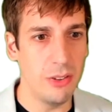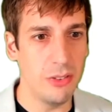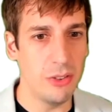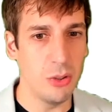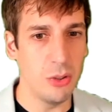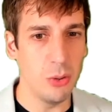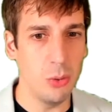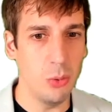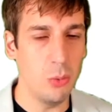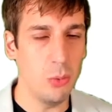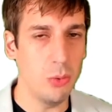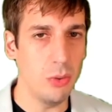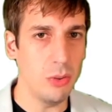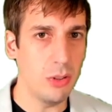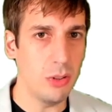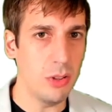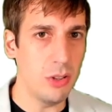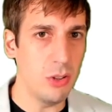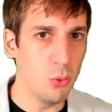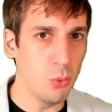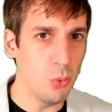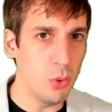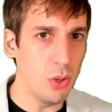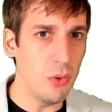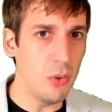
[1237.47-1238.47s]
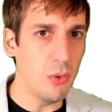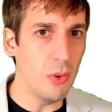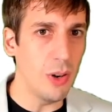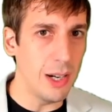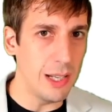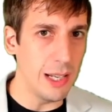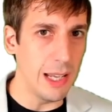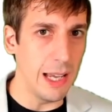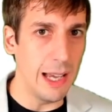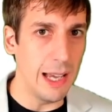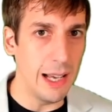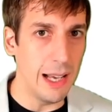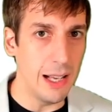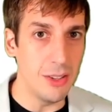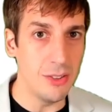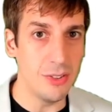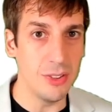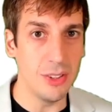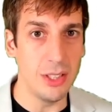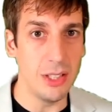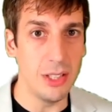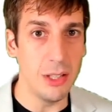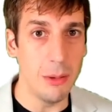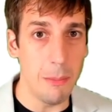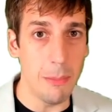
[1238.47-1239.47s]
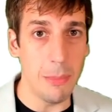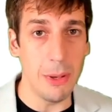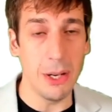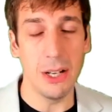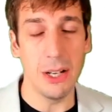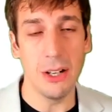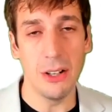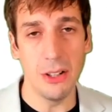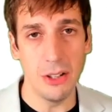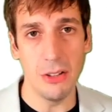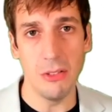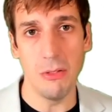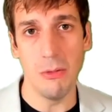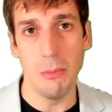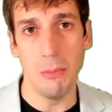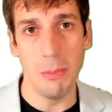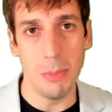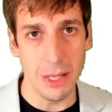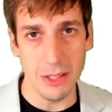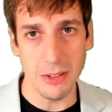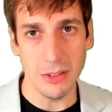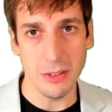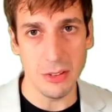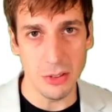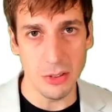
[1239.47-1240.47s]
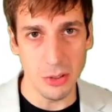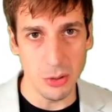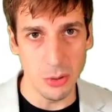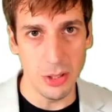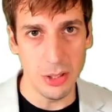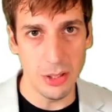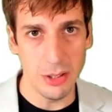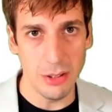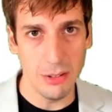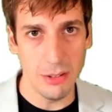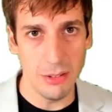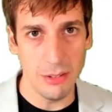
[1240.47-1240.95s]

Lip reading: so rewrite has an imperative base to it.